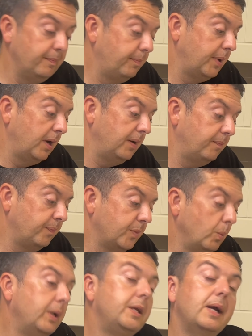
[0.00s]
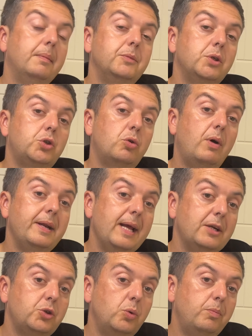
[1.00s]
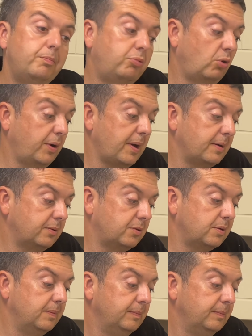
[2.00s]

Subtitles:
But when you come to try the actual product,